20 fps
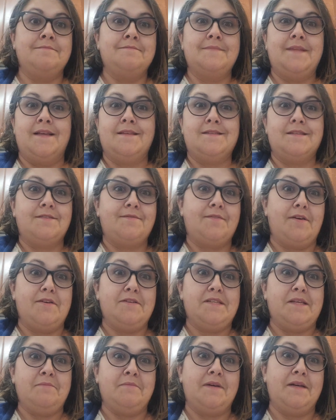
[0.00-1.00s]
That's as far
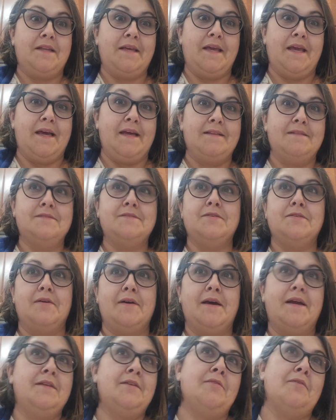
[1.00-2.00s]
as I'm going to get. So
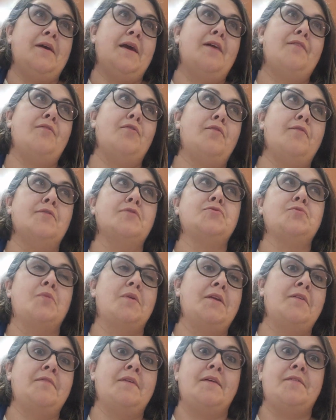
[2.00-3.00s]
I know I have over
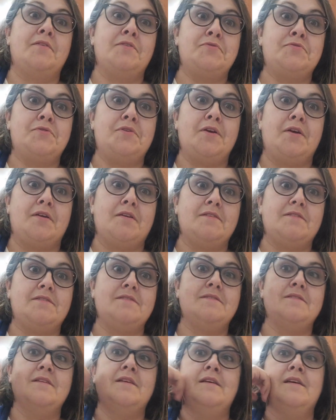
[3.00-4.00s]
2,500 yards.